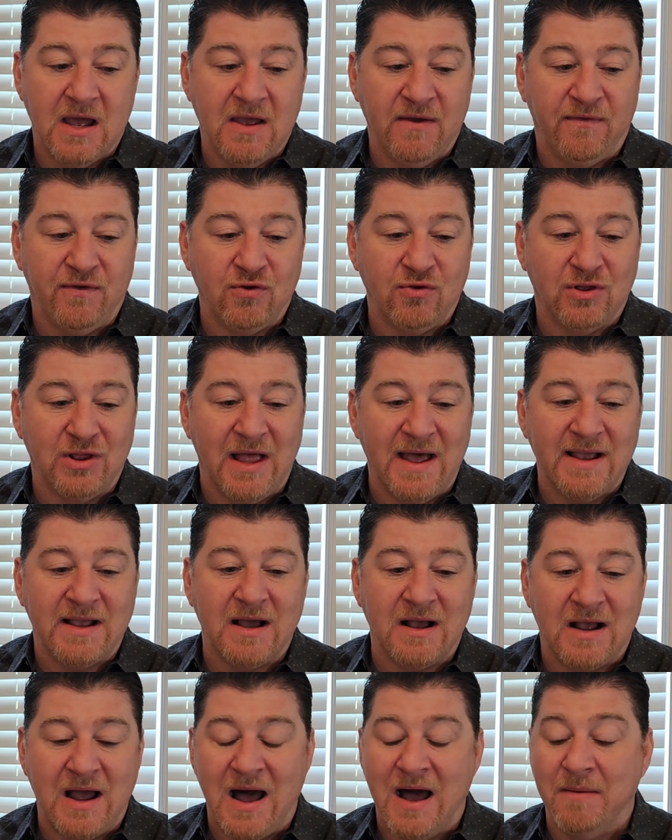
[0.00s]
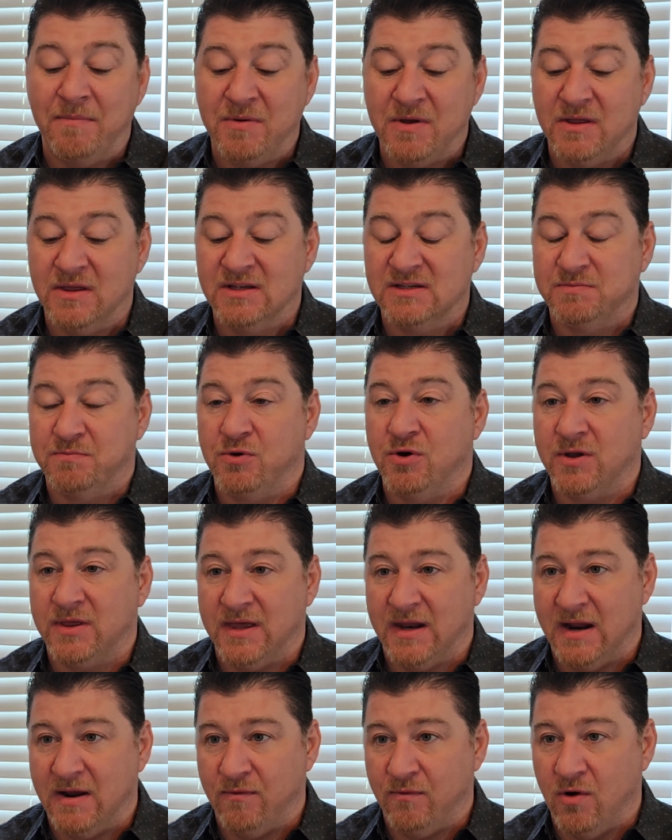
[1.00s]
If you'd like a copy of this book
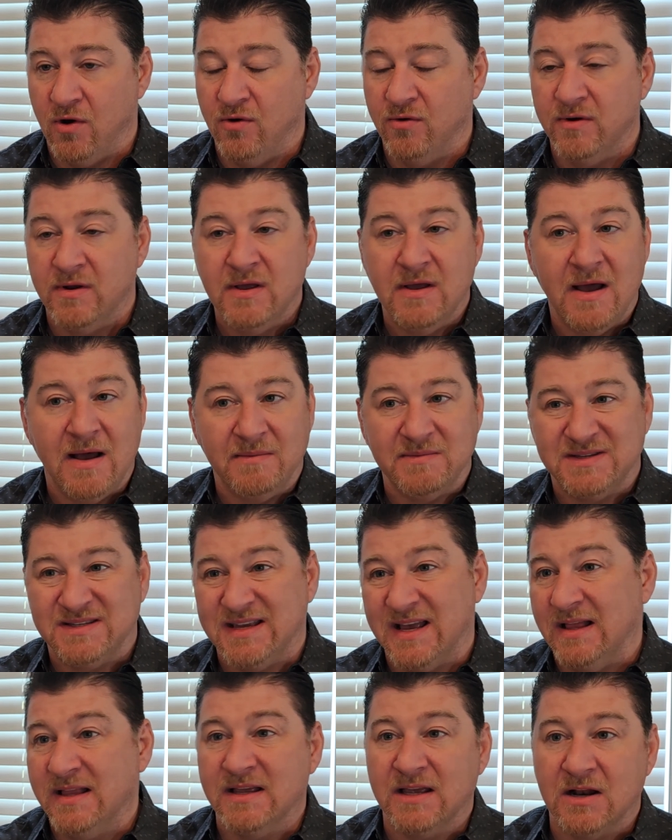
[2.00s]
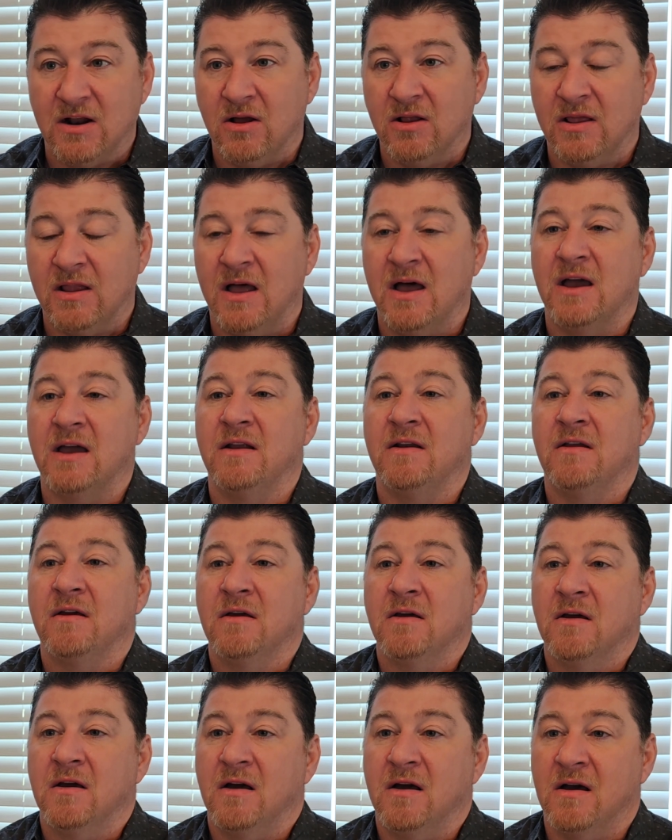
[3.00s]
that I wrote, I'm selling it online
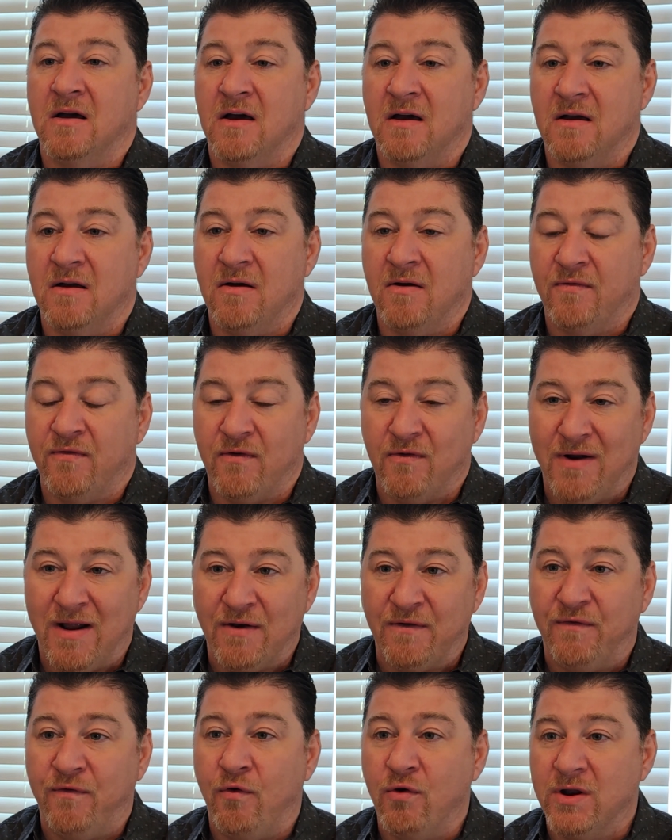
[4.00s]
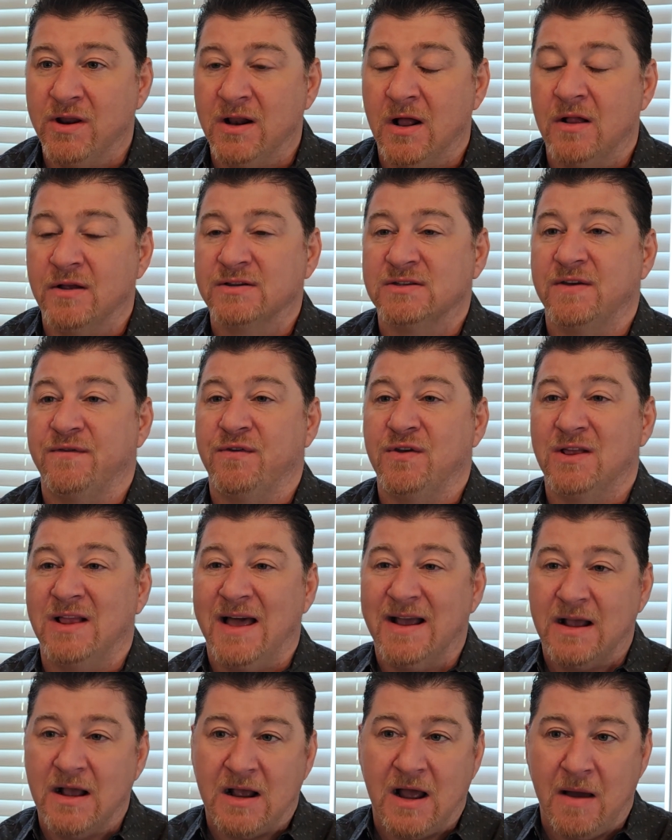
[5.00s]
for around $40. If you'd
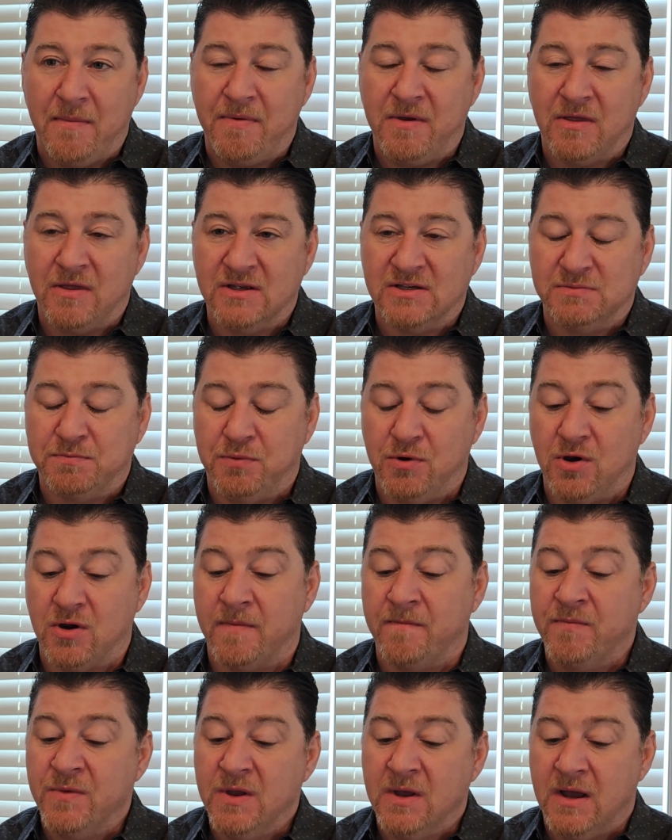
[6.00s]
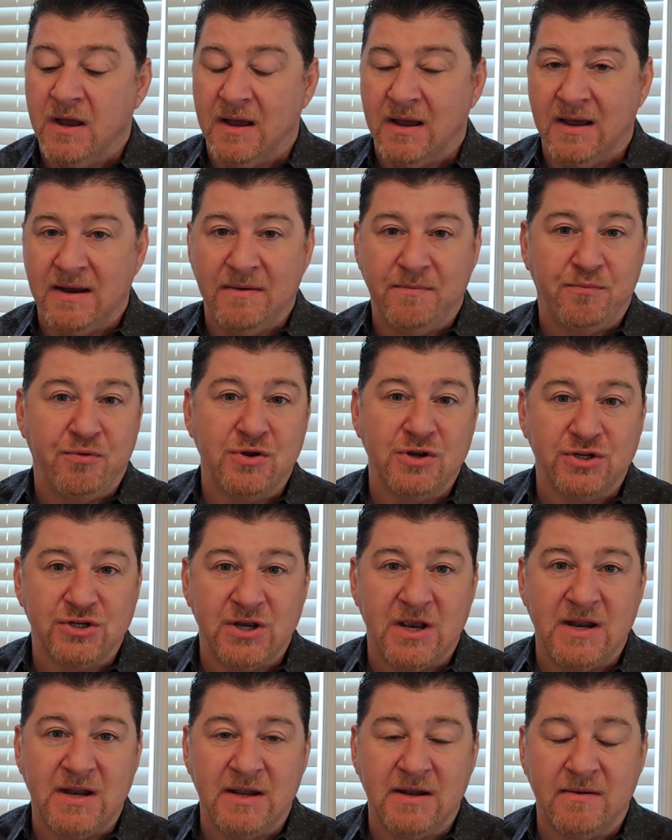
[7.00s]
like a copy of this book, I'd
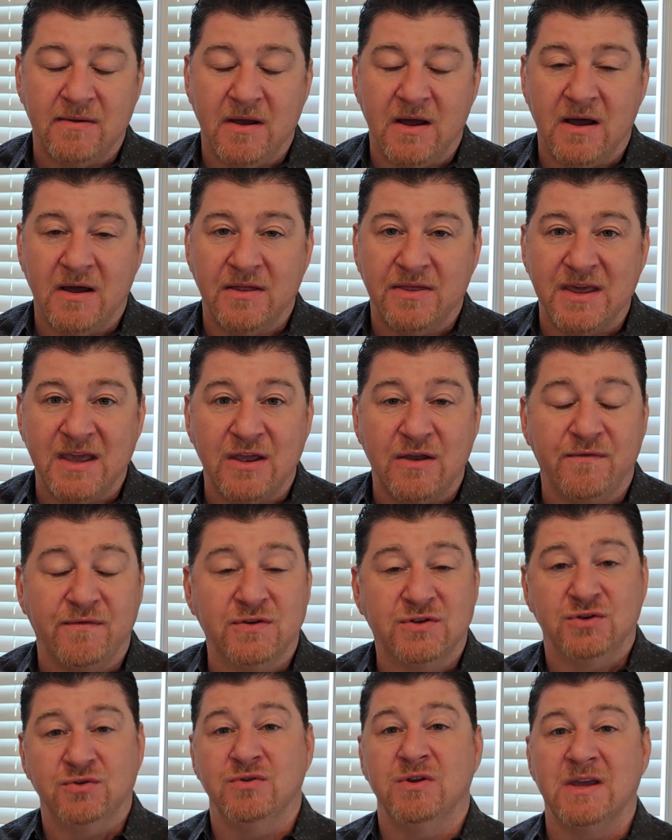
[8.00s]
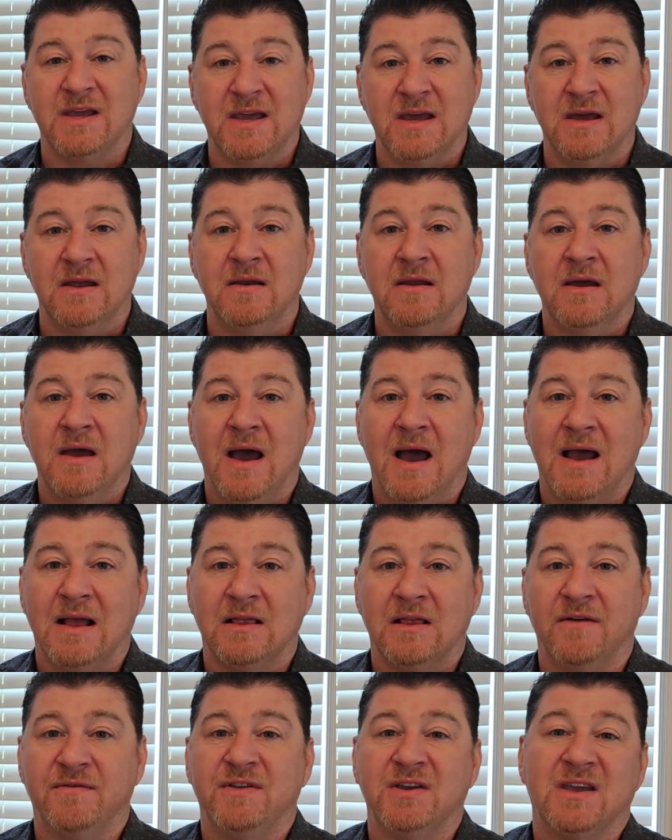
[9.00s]
appreciate it. Thank you for tuning in.
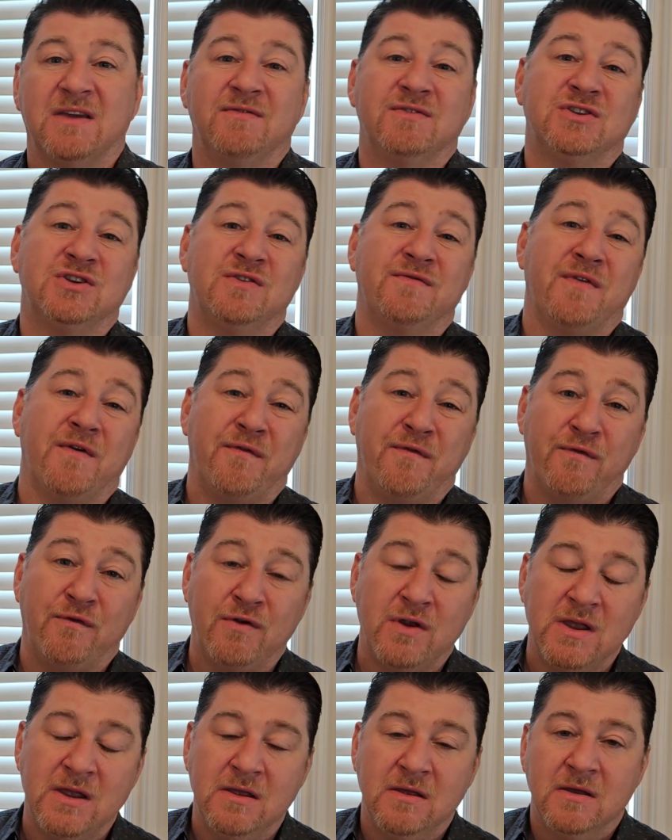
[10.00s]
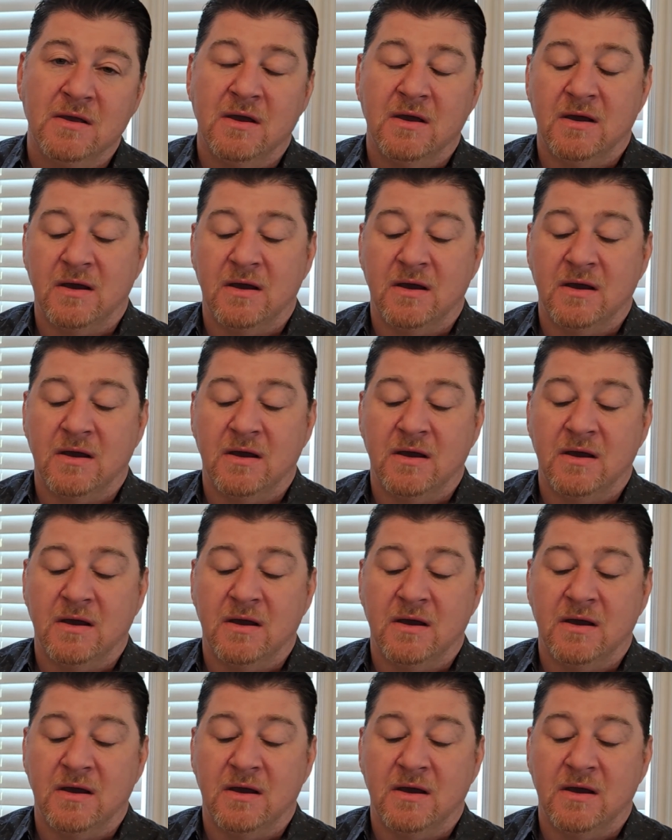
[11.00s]
I'd love to give it to you for free.